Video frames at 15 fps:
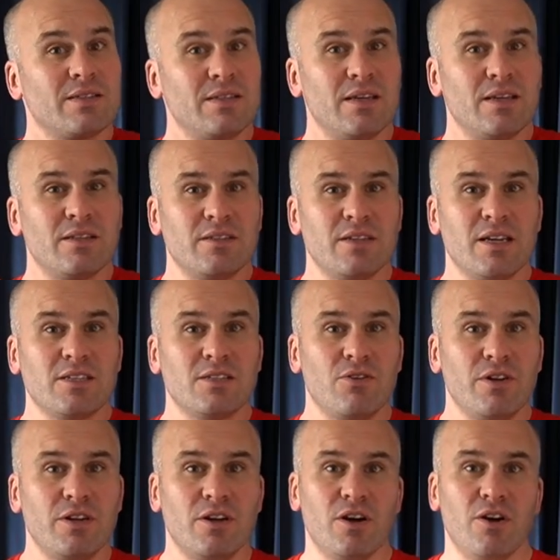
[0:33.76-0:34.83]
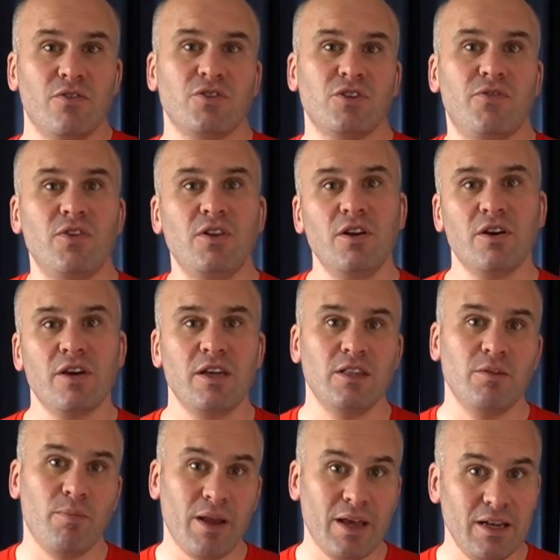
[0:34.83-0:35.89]
the axillary nerve. So if you look in the
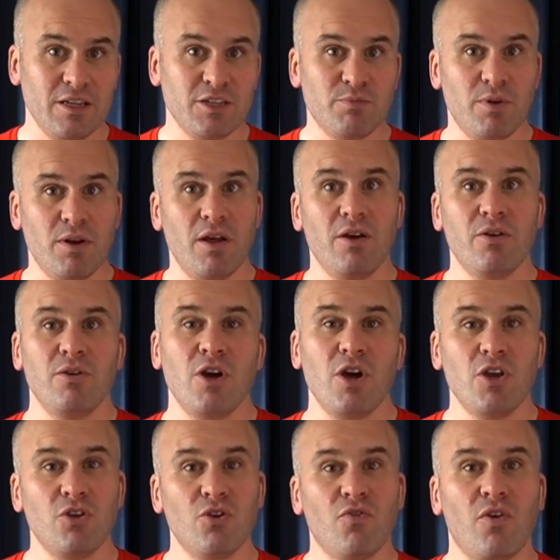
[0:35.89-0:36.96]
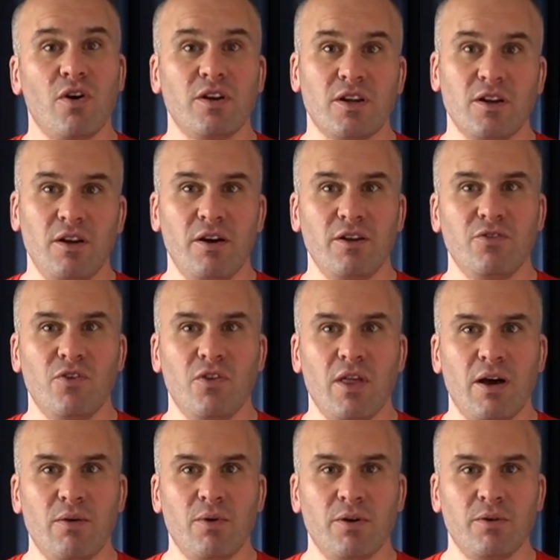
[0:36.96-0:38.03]
playlist below, you'll find a glide for
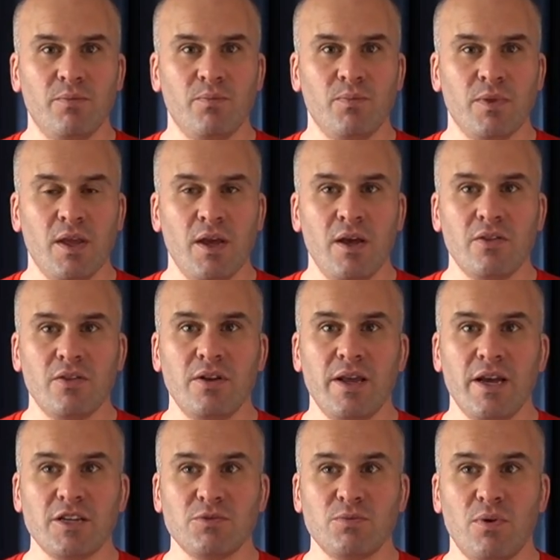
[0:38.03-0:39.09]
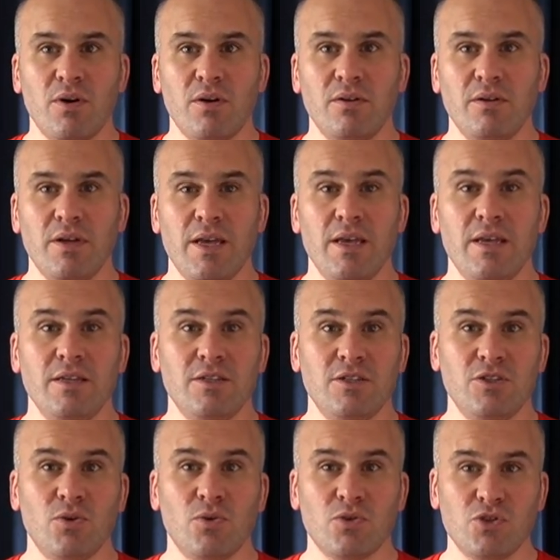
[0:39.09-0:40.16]
that one. The next one
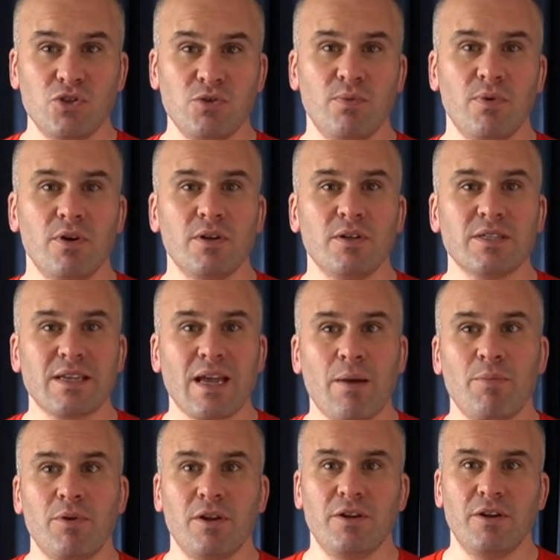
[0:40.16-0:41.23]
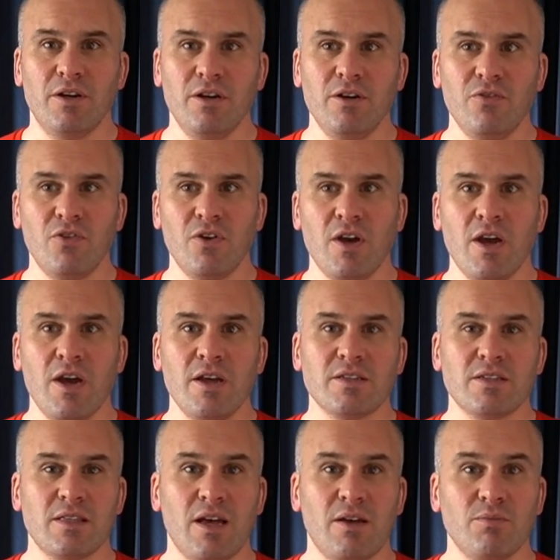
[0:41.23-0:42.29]
is your suprascapular nerve.
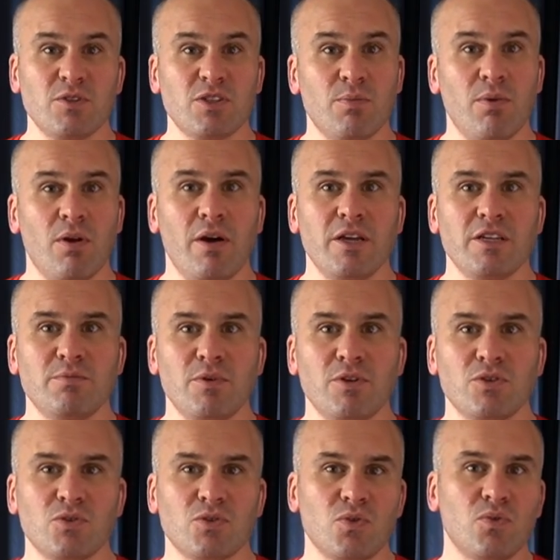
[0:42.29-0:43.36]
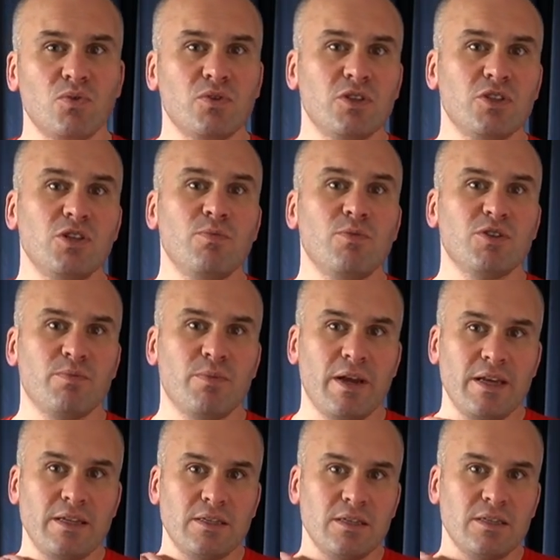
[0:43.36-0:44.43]
So that supplies muscles called
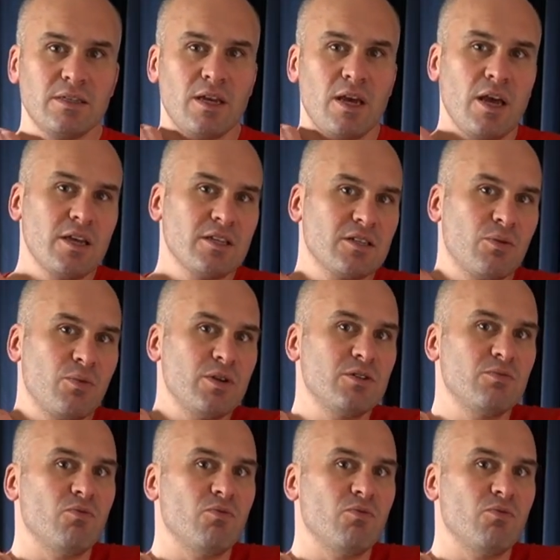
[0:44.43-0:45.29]
supraspinatus, so which